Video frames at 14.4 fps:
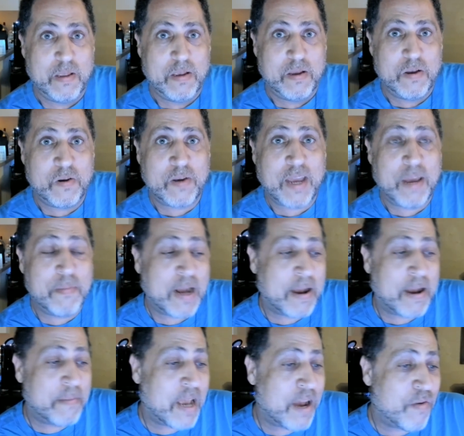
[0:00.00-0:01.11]
Okay, but
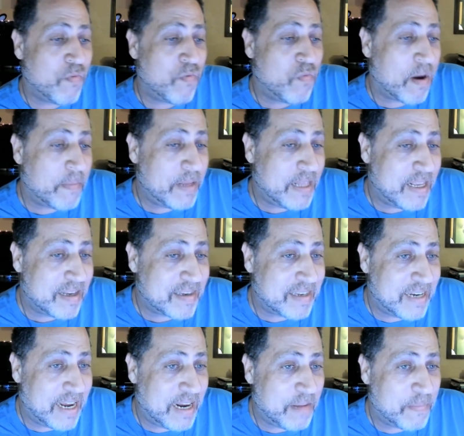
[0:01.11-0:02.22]
I'm not rubbing this
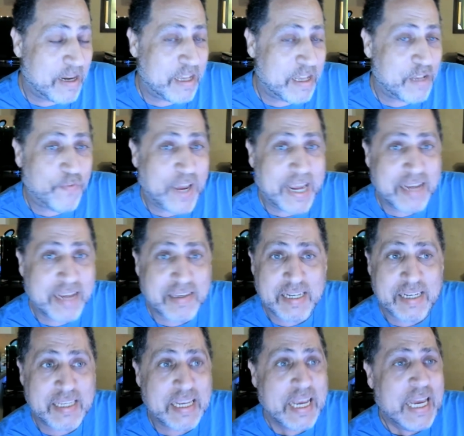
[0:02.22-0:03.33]
in anybody's
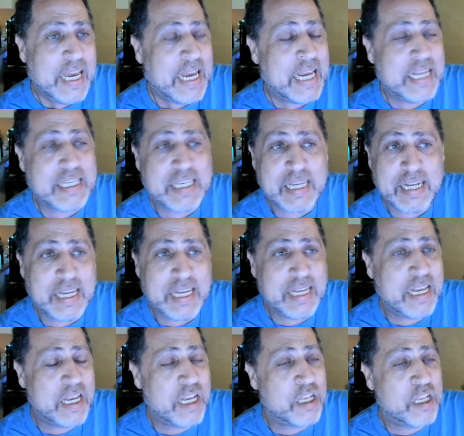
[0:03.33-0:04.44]
faces. It's it,
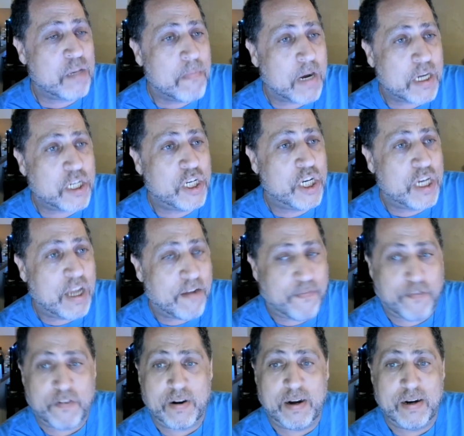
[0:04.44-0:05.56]
it, it's much
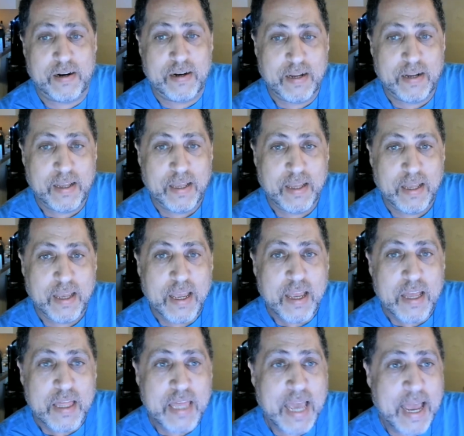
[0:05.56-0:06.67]
different
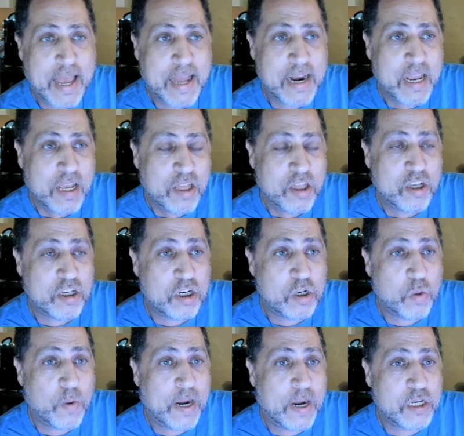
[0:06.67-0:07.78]
than the
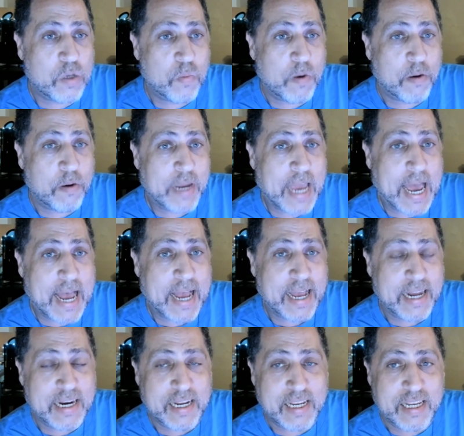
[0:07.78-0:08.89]
situation where we
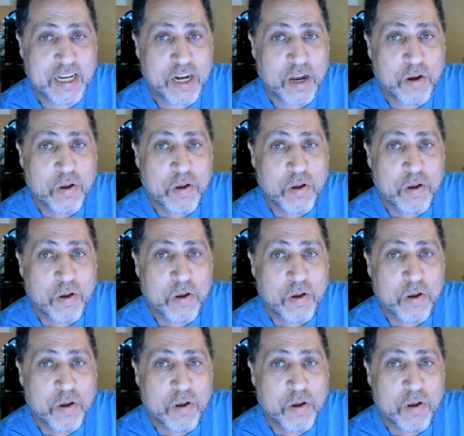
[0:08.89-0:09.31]
had, you know,